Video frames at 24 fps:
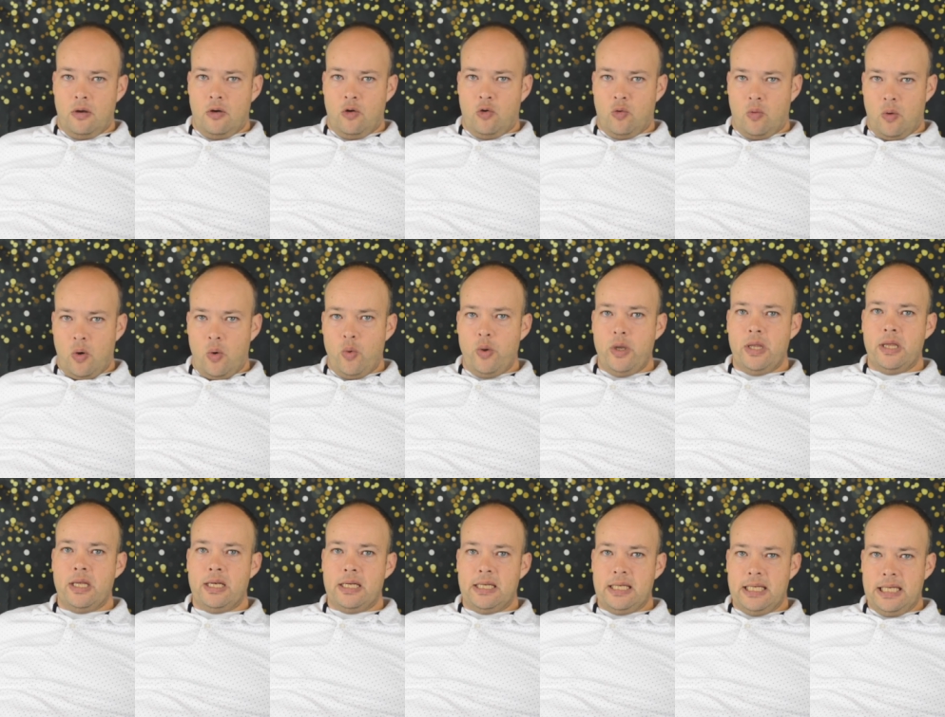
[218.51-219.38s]
growing
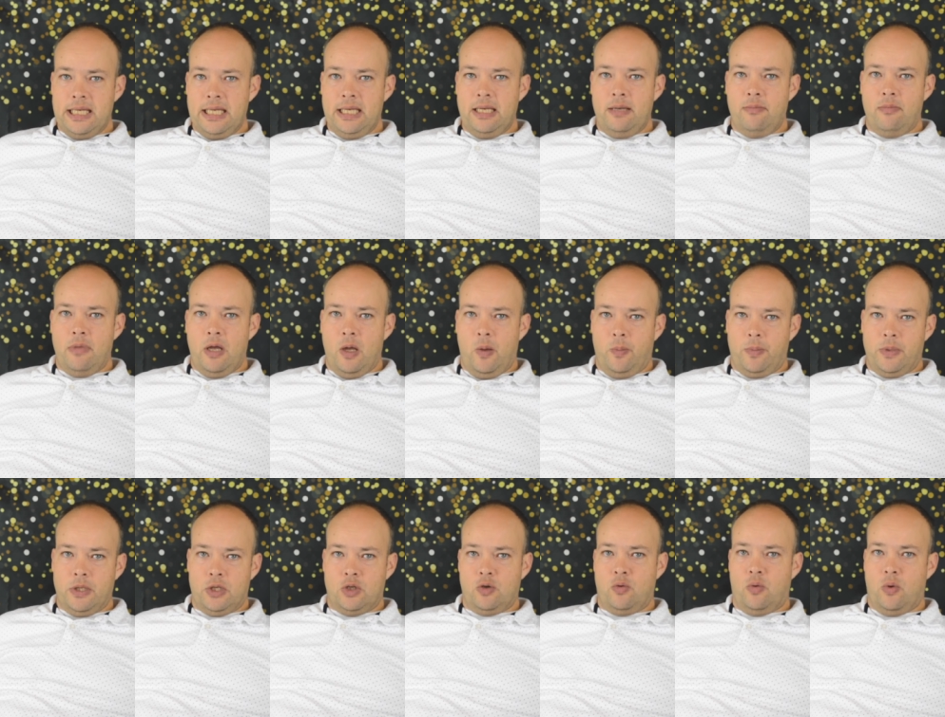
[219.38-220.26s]
the team
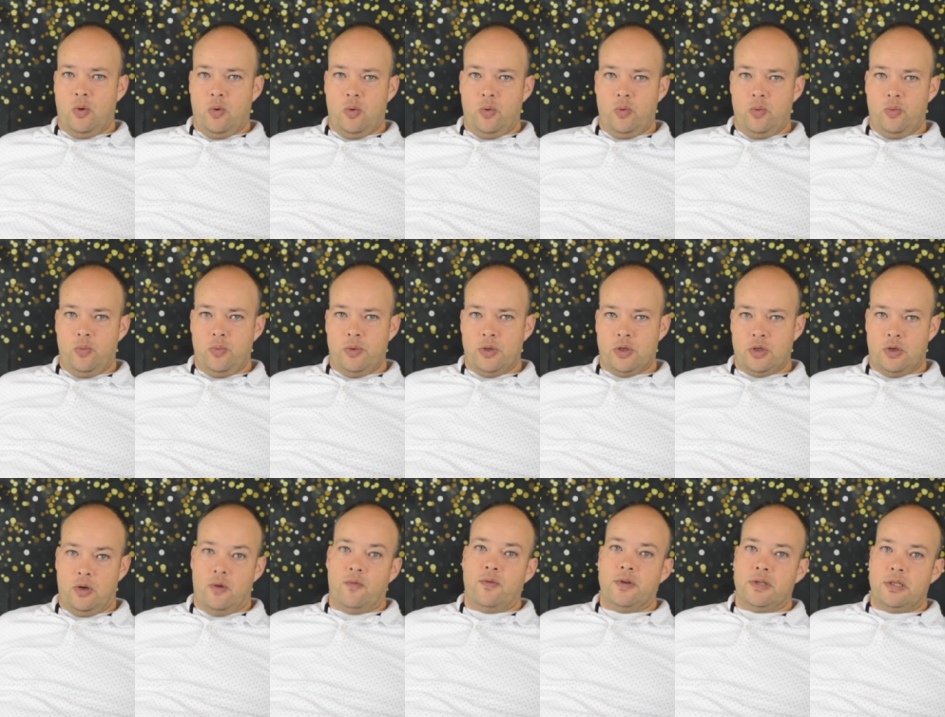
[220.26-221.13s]
helped us grow the
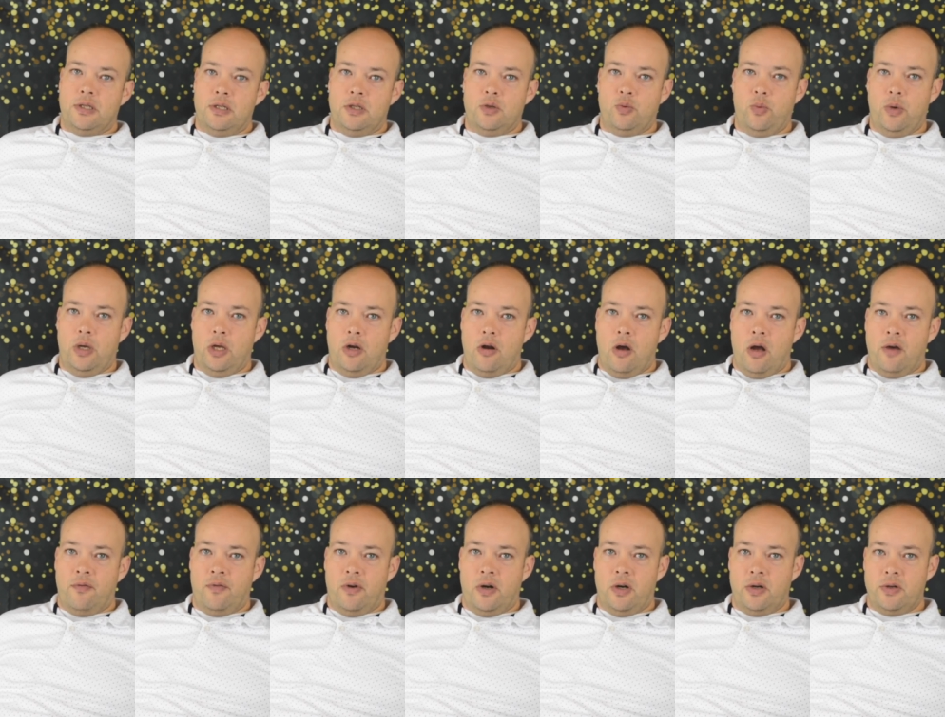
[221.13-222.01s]
services we could
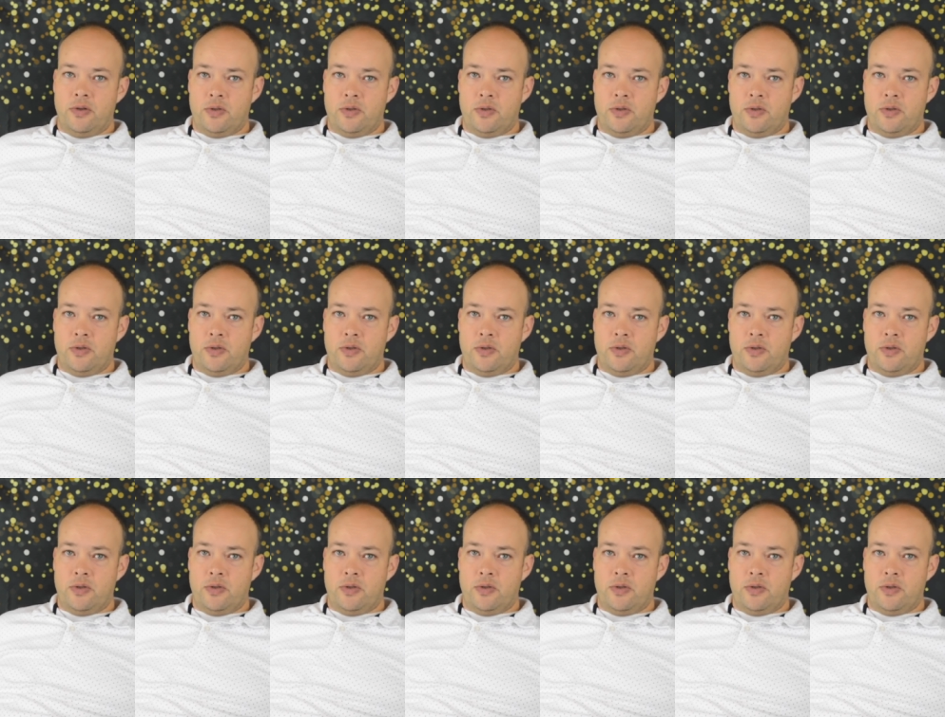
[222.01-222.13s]
offer.